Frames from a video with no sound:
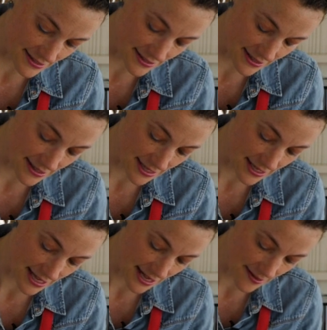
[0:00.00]

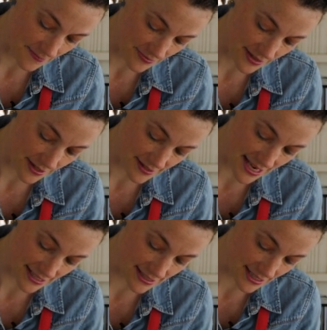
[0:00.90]
the
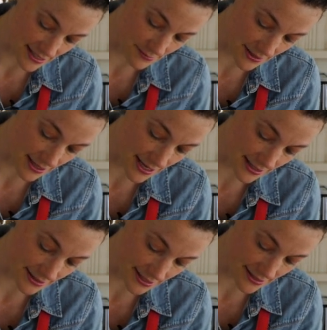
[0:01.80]
zest does where the
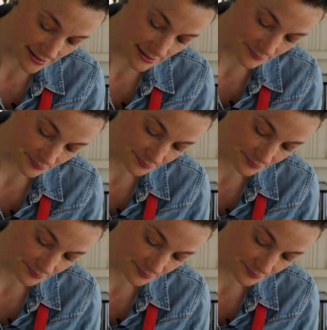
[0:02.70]
color is.